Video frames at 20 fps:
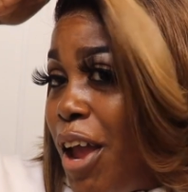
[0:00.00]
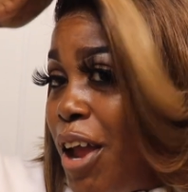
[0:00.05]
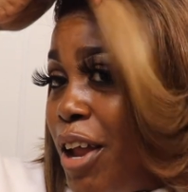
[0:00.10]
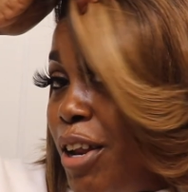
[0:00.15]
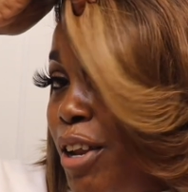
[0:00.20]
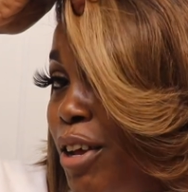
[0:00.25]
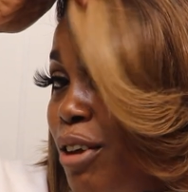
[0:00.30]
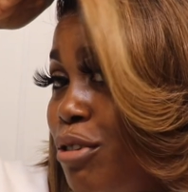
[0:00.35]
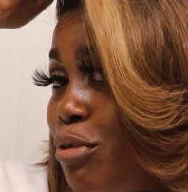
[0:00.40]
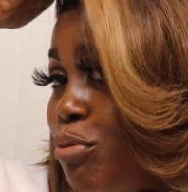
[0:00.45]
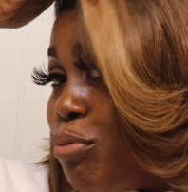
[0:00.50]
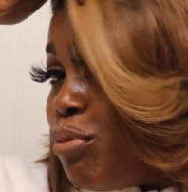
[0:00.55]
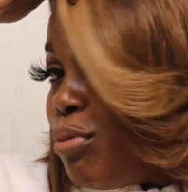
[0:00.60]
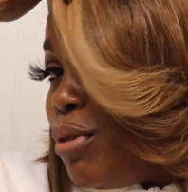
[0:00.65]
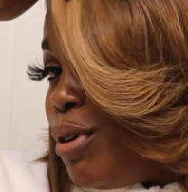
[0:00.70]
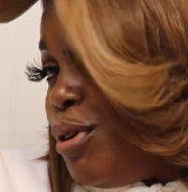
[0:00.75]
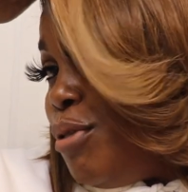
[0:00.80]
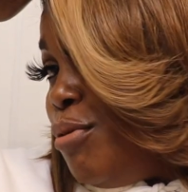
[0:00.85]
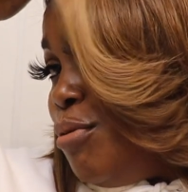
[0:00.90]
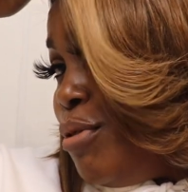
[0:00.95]
It looks
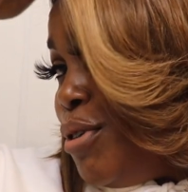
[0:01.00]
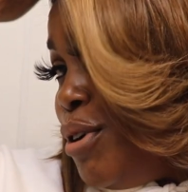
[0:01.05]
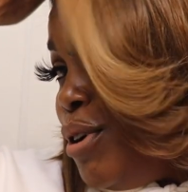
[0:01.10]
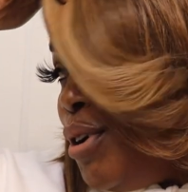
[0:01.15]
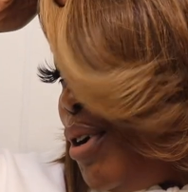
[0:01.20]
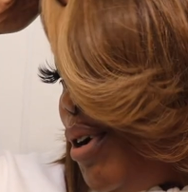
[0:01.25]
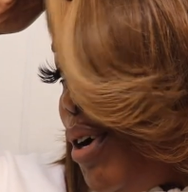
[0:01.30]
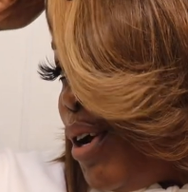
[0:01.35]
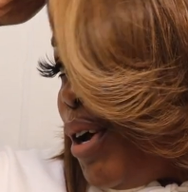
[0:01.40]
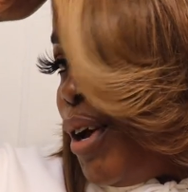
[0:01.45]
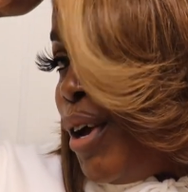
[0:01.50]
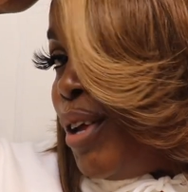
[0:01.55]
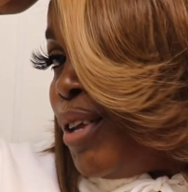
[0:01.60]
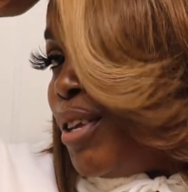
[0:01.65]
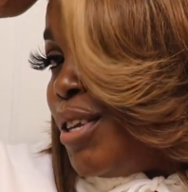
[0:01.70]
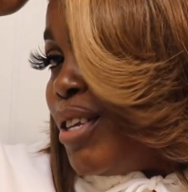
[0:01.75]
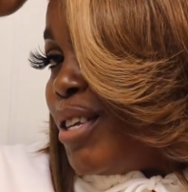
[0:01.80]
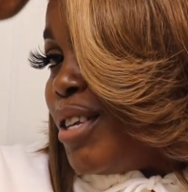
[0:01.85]
real good.